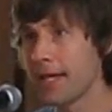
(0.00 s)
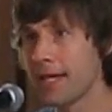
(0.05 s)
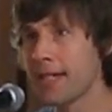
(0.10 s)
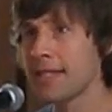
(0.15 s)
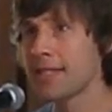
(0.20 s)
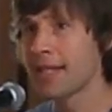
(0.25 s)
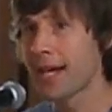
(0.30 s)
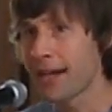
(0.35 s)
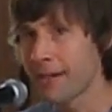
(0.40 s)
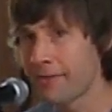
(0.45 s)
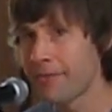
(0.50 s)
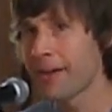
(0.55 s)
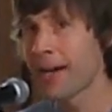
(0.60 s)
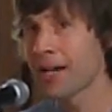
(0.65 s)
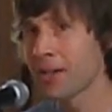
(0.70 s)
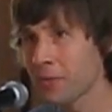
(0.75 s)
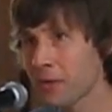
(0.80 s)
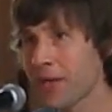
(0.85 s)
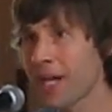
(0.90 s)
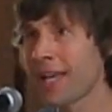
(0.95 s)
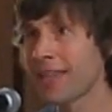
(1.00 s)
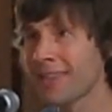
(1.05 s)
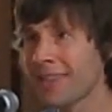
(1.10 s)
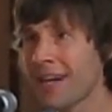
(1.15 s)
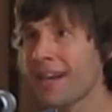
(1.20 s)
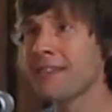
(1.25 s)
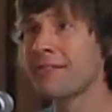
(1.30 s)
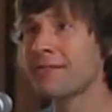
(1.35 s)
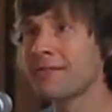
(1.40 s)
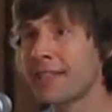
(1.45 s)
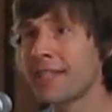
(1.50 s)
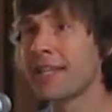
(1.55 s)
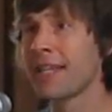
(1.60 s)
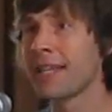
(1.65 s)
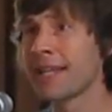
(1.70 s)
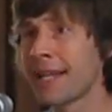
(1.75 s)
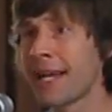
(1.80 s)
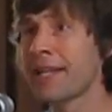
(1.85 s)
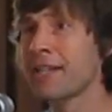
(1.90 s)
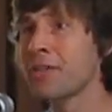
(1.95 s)
is I found what I loved,
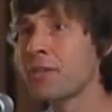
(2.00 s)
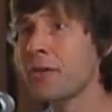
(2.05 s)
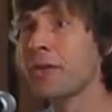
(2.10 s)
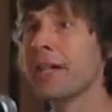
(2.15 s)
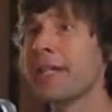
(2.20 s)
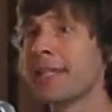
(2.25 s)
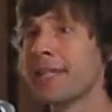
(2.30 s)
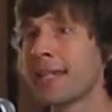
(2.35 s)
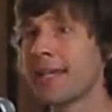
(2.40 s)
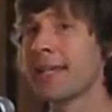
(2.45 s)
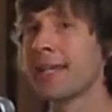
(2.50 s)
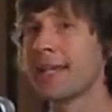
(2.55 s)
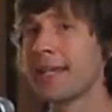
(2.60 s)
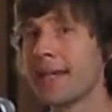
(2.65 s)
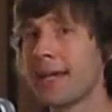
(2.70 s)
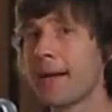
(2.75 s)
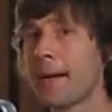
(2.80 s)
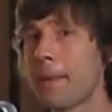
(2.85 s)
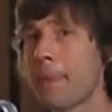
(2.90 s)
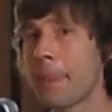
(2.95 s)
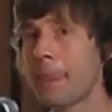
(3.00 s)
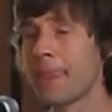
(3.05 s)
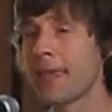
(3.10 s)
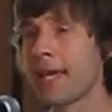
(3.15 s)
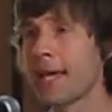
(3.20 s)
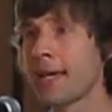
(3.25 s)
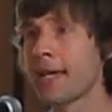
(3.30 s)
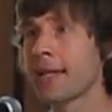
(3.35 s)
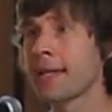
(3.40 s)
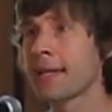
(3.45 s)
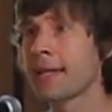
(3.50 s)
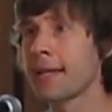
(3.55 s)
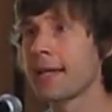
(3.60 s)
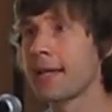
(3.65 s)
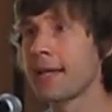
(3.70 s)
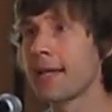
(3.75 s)
and I knew it. And